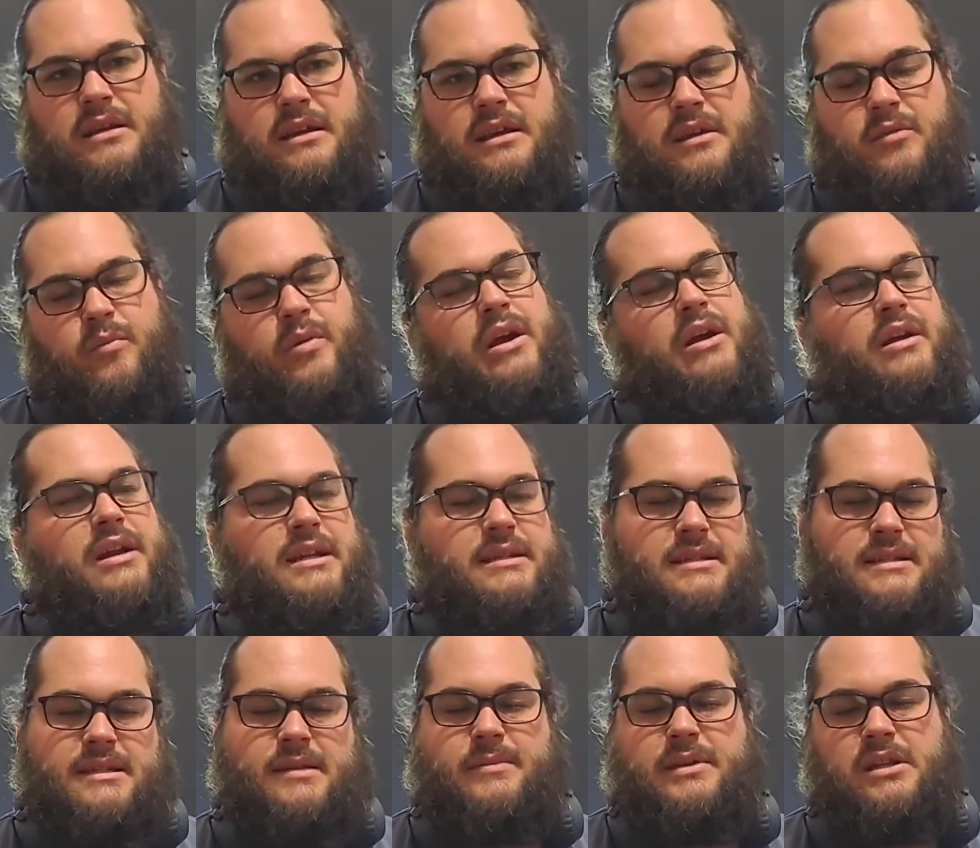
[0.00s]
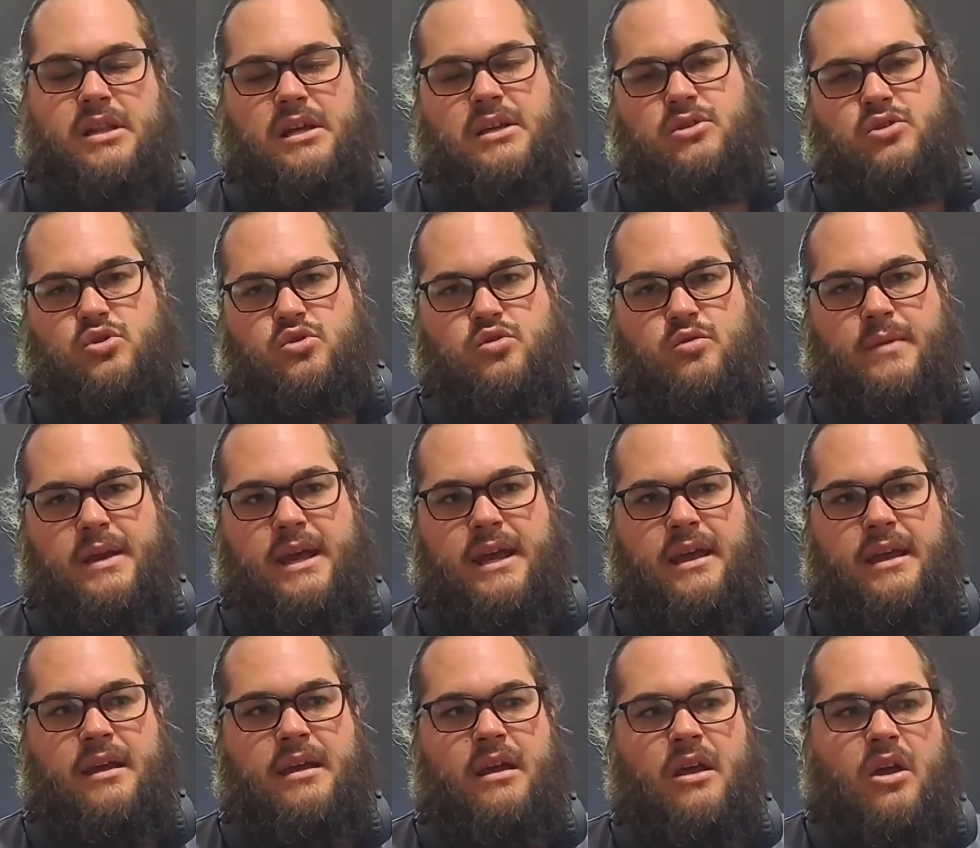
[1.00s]
comparing it to something like a Zoom
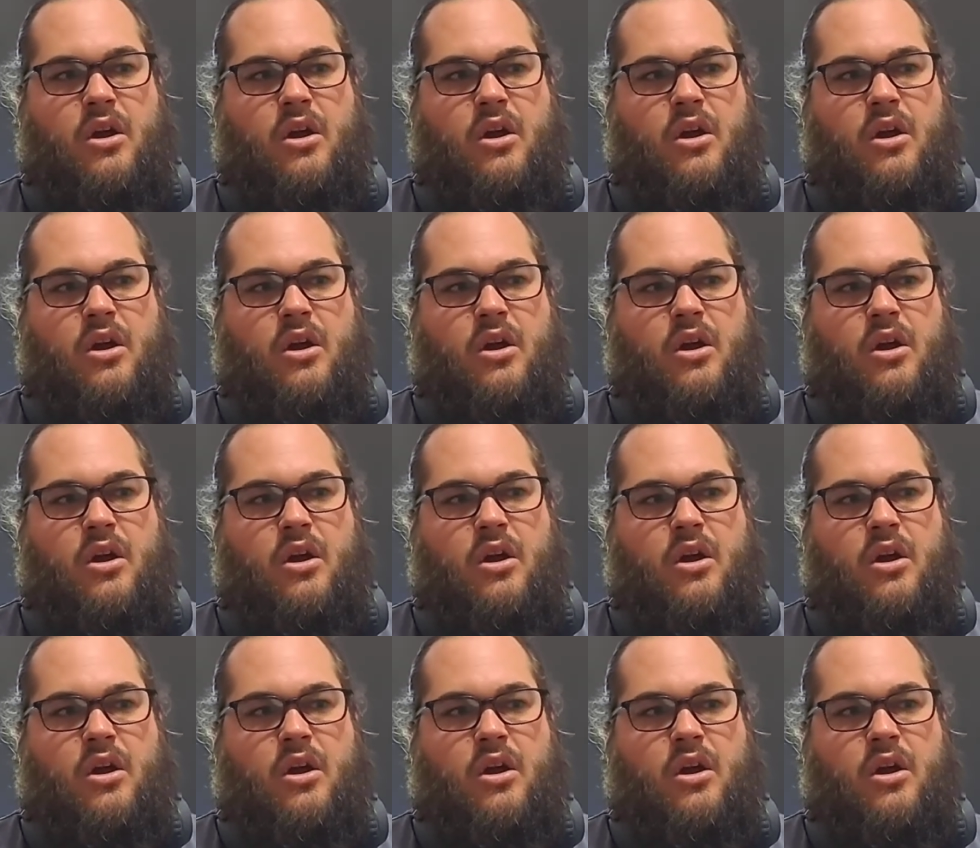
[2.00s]
Air